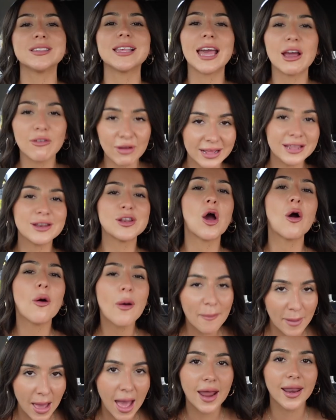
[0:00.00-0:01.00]
they already
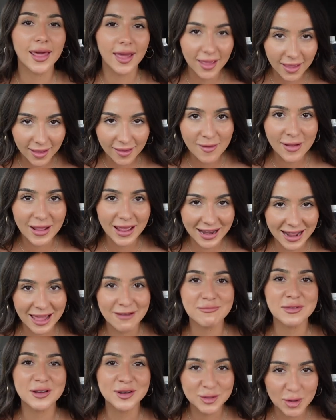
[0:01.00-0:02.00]
know about it and
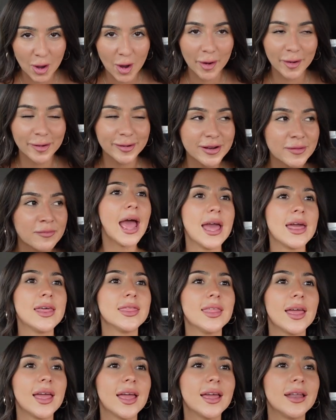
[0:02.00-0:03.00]
have been told,
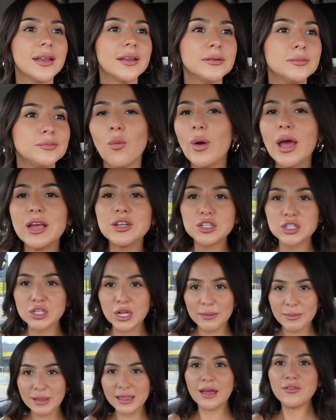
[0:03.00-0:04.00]
and then we're just
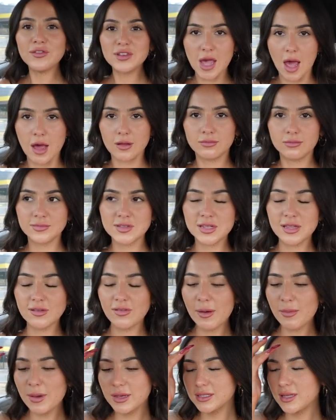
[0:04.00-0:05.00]
gonna be left here to live
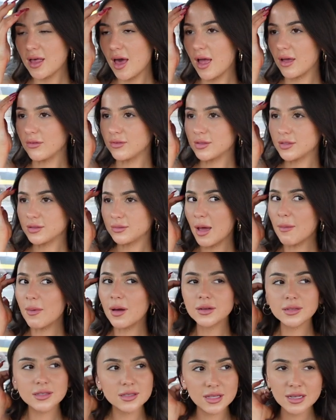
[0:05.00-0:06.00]
our best lives
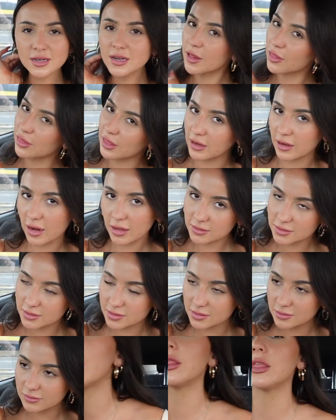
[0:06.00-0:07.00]
amongst the
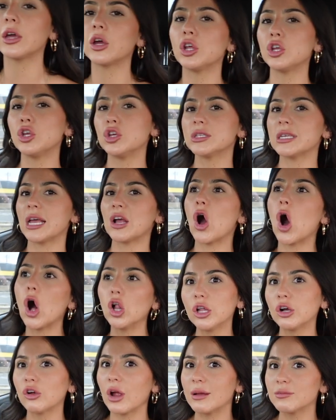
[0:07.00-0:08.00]
nothingness. And they're gonna use like
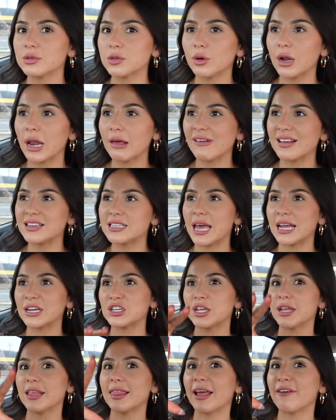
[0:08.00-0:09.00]
holograms or whatever to
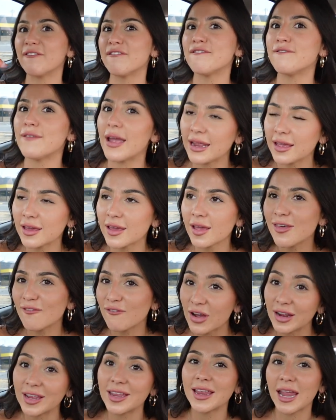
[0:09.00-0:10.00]
actually like fake the
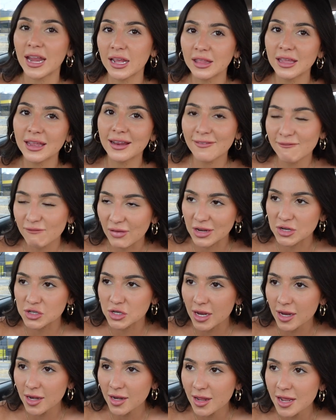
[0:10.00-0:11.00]
fucking alien
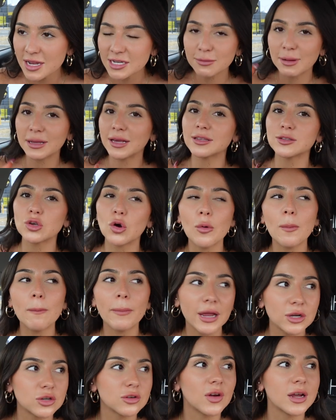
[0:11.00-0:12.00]
invasion to make us all
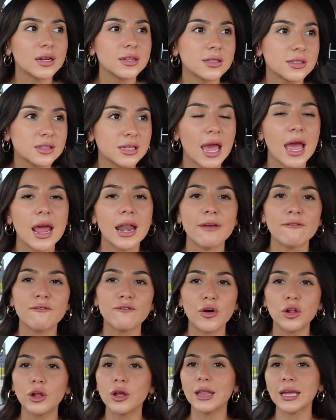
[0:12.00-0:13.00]
petrified and scared and
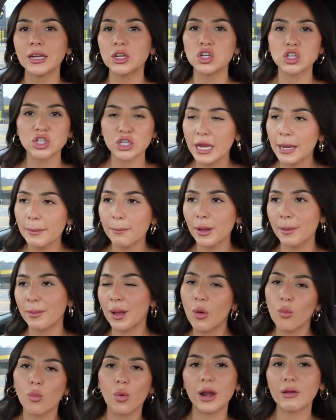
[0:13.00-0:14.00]
follow like sheep
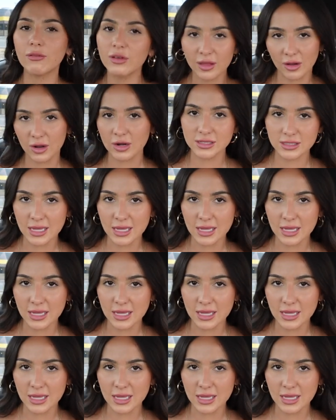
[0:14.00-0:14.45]
about whatever they're gonna